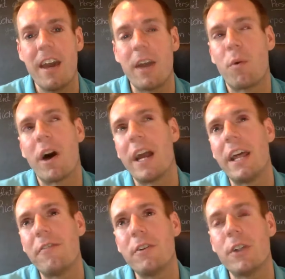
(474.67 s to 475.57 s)
And while I
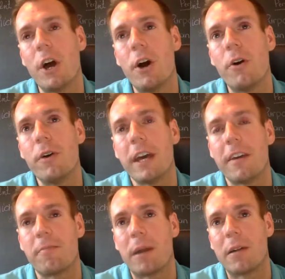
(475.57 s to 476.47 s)
never know
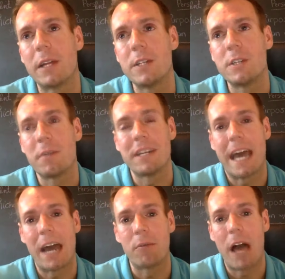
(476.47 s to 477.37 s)
if my relationship with my
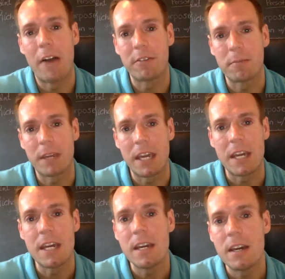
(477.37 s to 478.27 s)
dad will ever
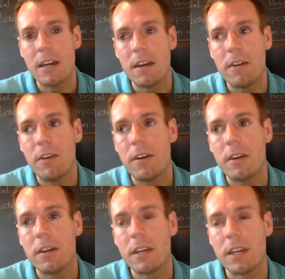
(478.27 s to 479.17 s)
be
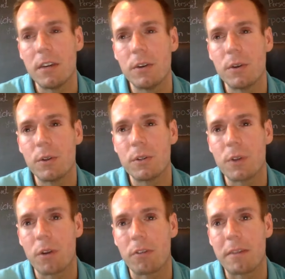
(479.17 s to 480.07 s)
healed or